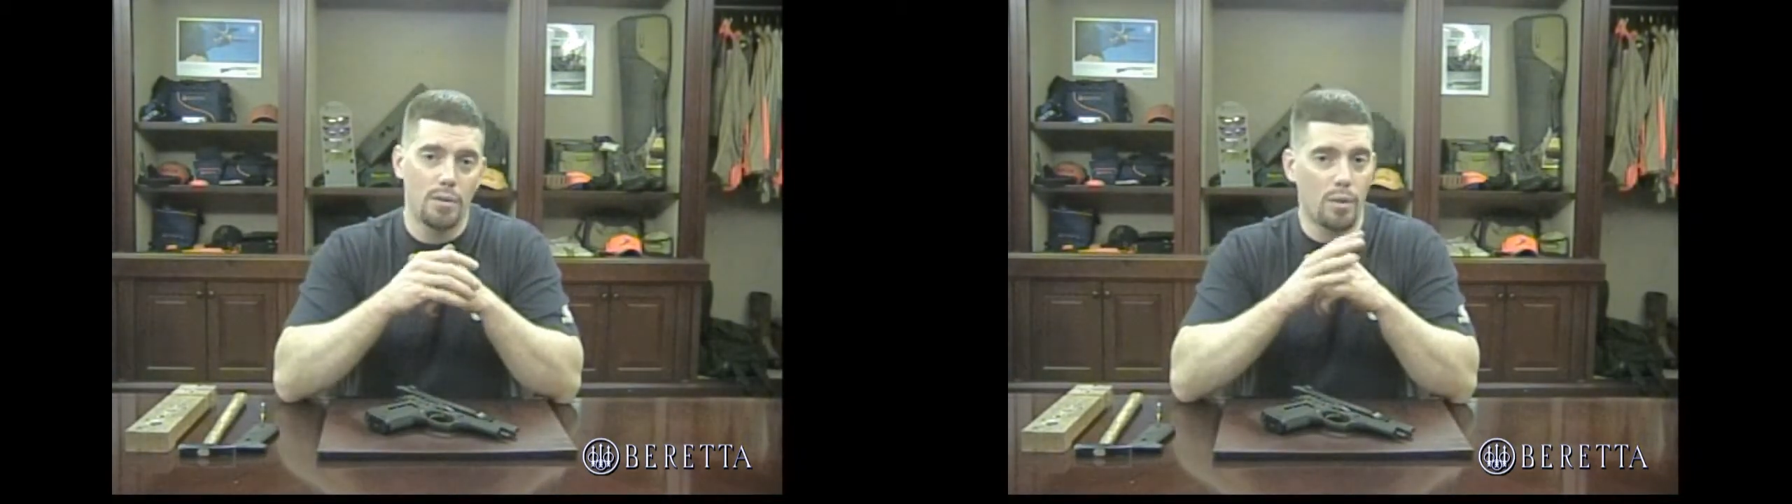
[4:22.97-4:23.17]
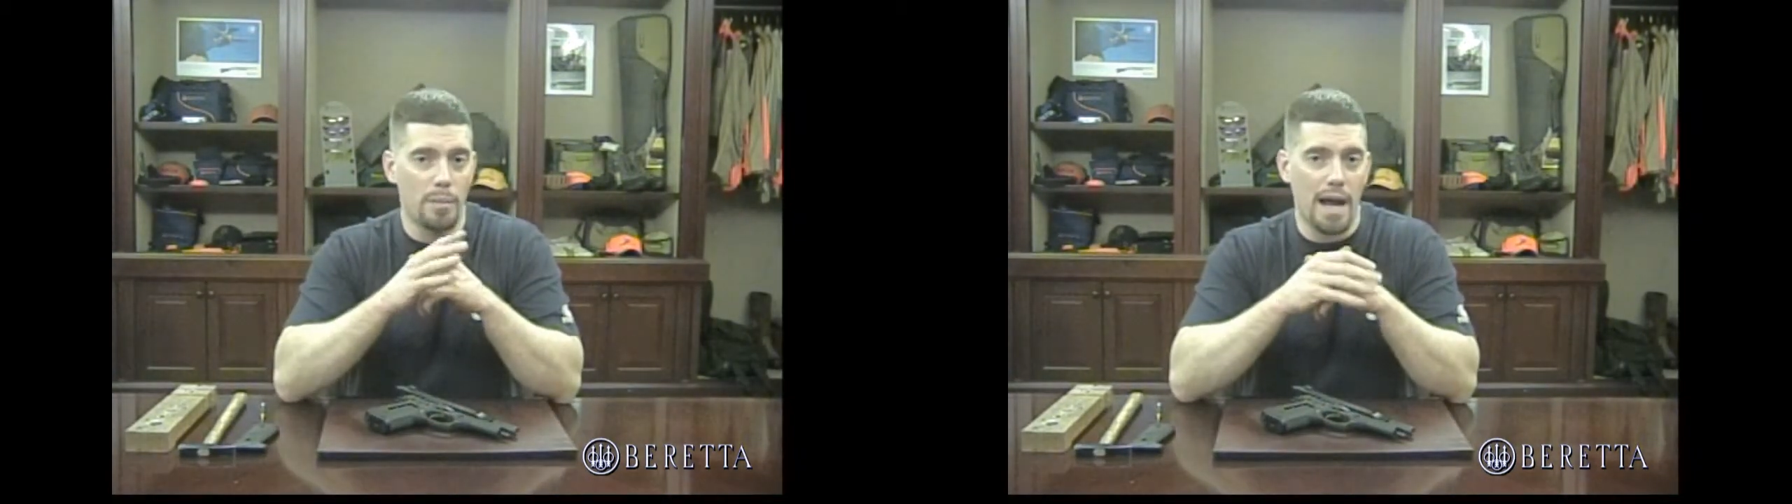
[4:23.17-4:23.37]

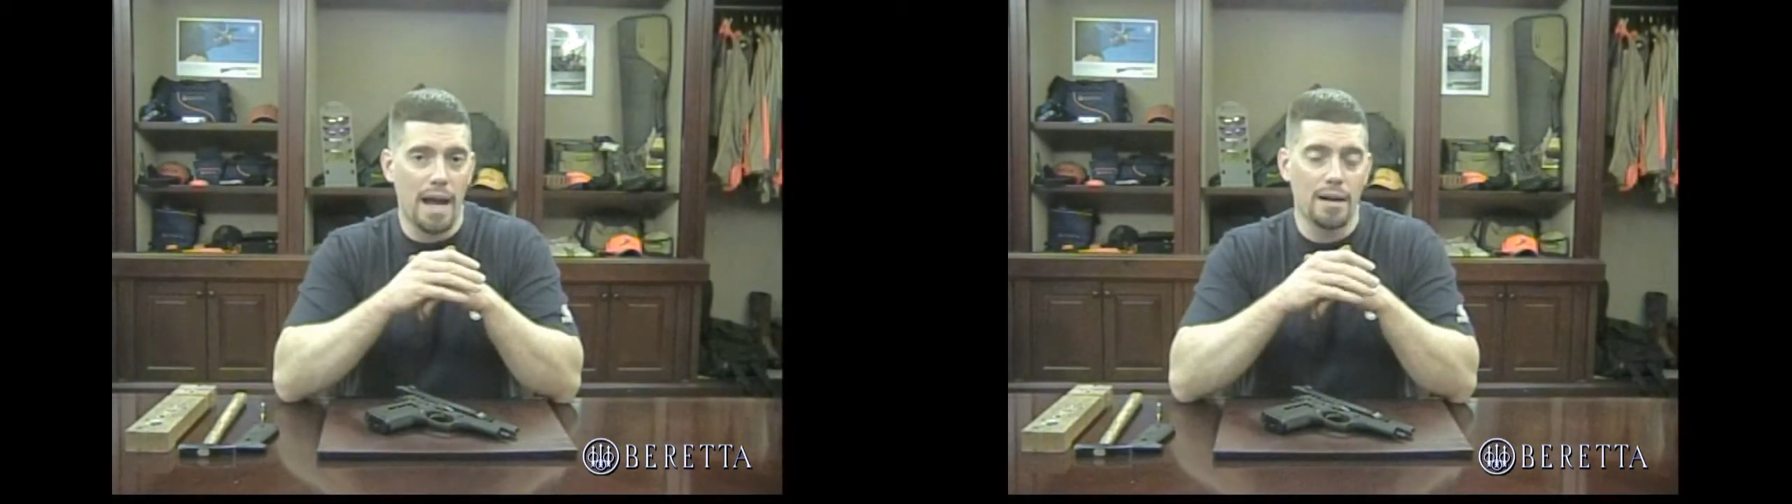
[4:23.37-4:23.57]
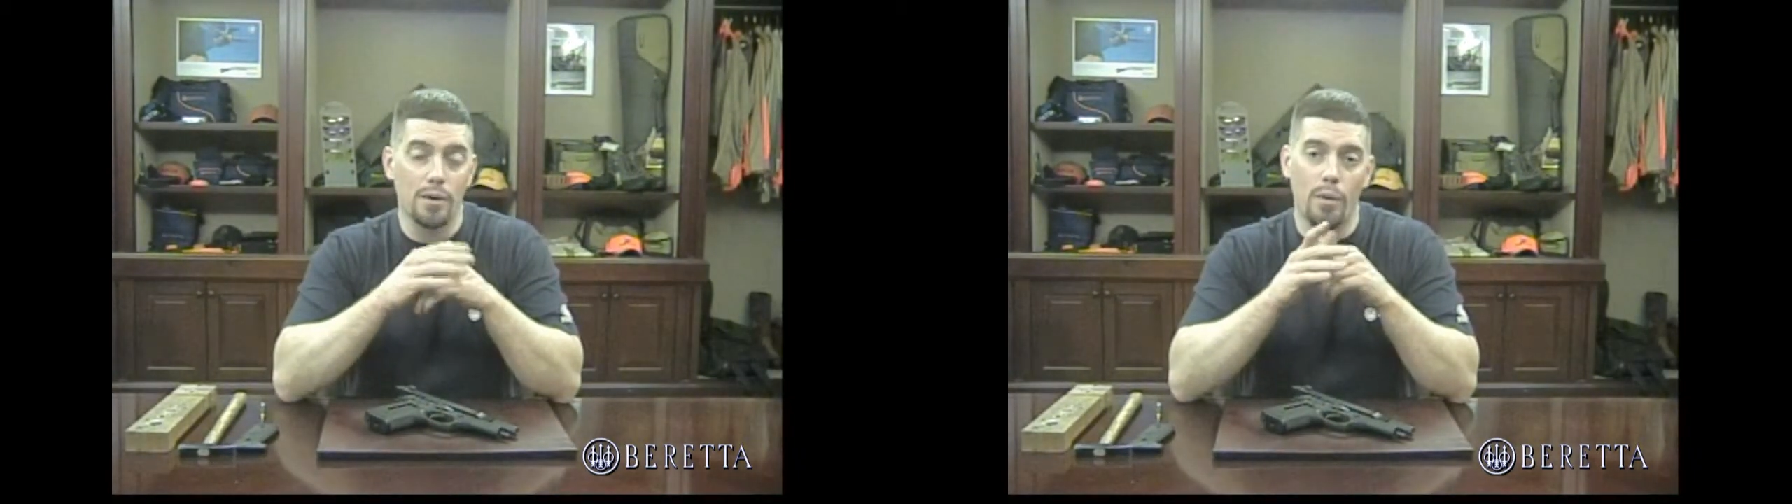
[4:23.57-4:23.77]
or
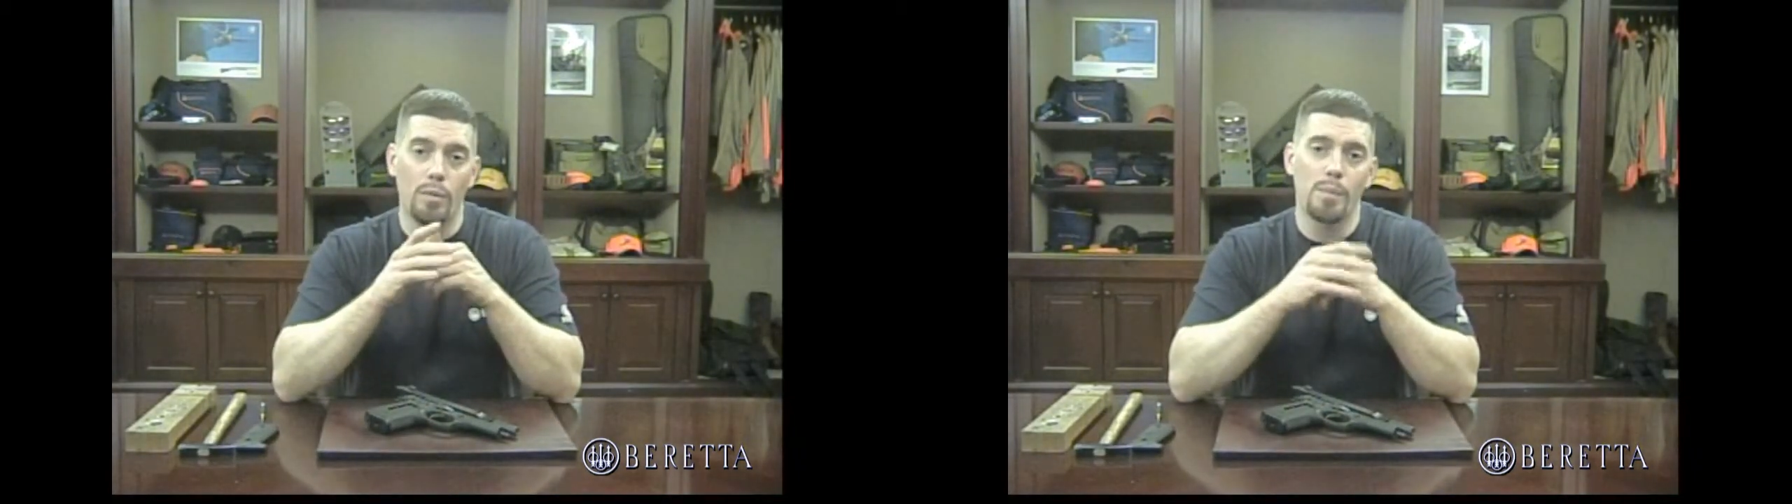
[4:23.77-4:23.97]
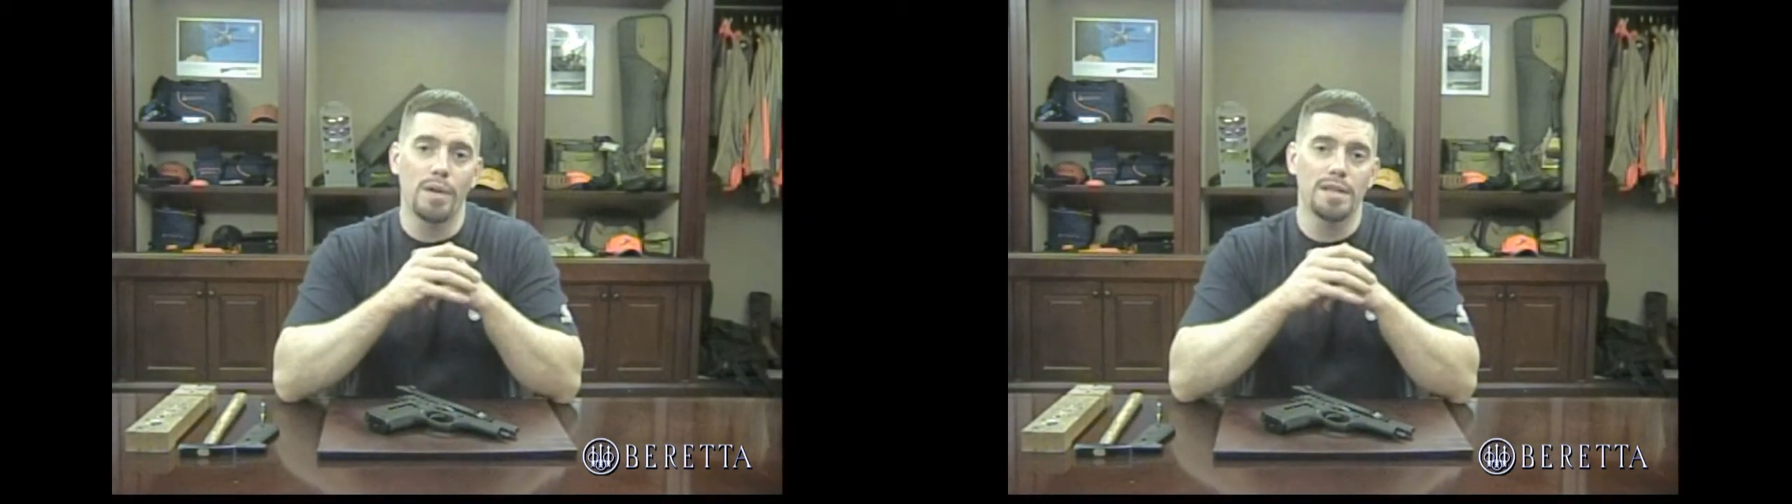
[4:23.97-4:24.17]
back,
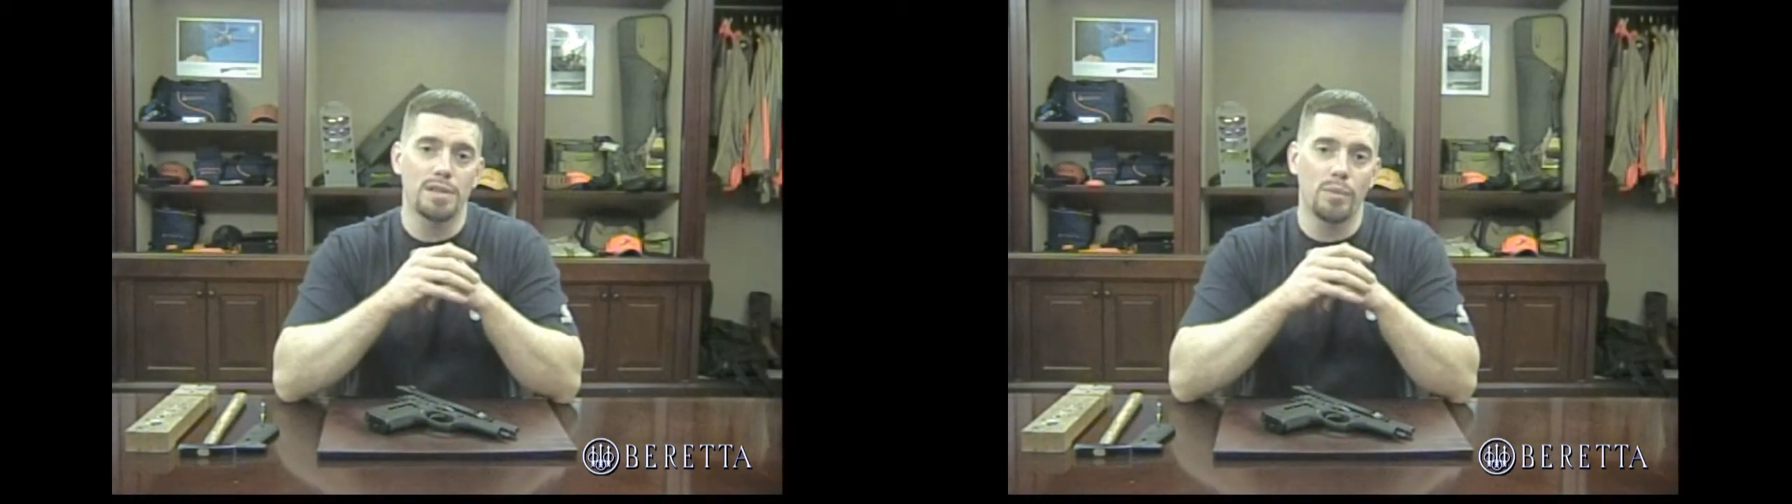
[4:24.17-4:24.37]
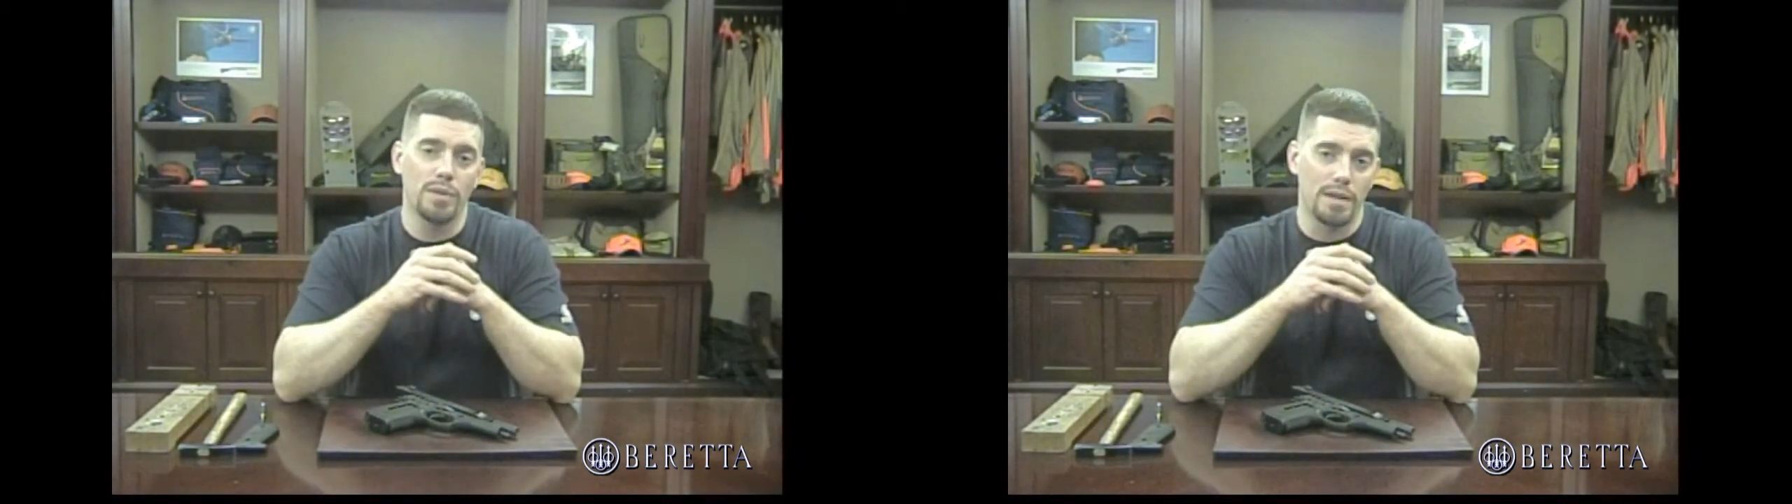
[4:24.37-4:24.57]
or replace
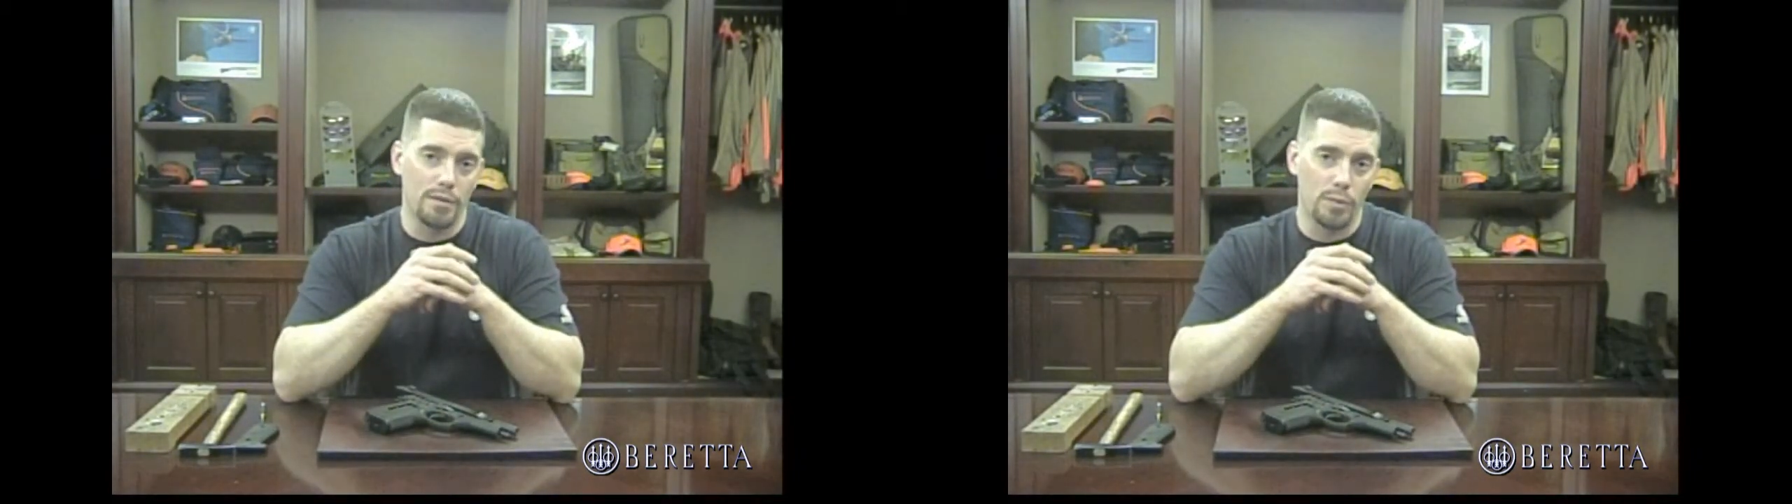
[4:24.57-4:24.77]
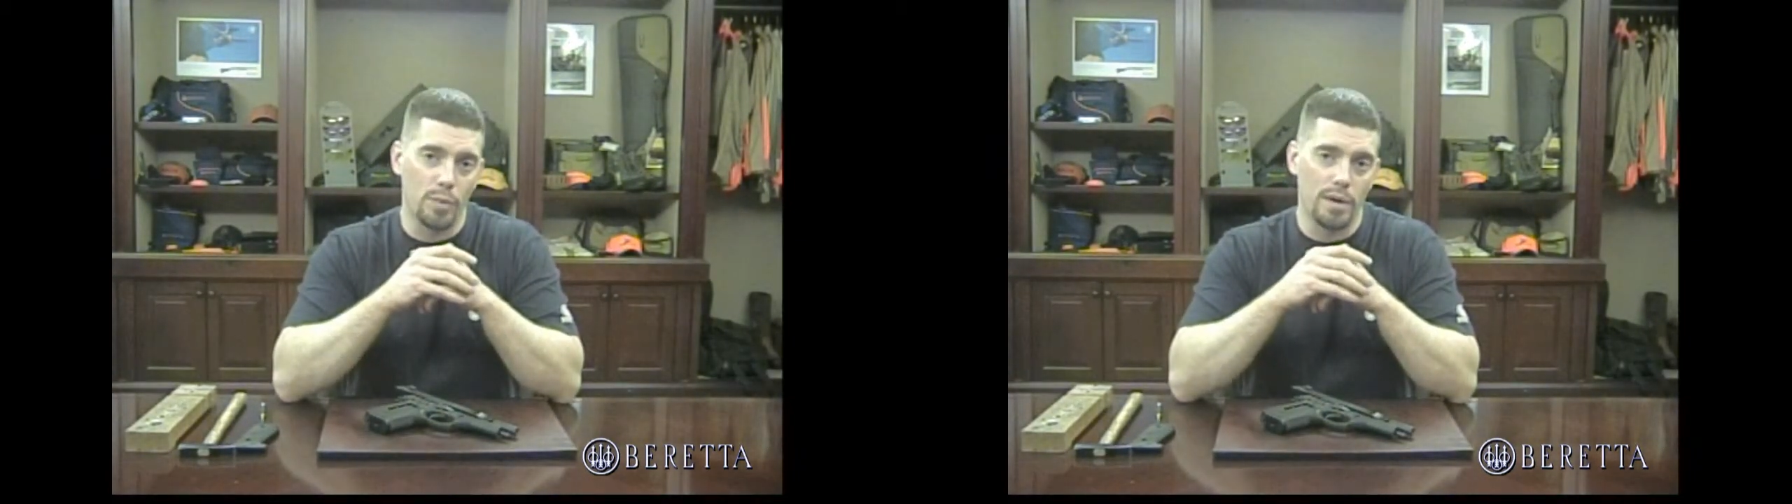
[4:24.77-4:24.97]
it with a
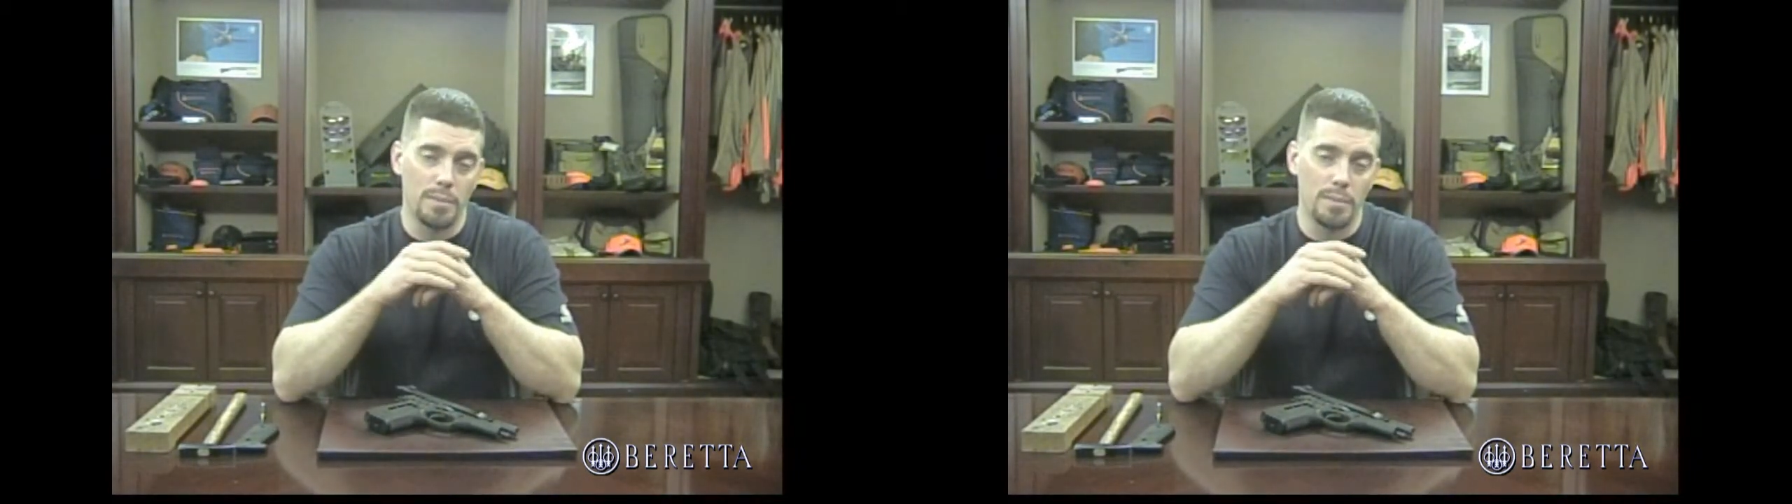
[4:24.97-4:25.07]
different one,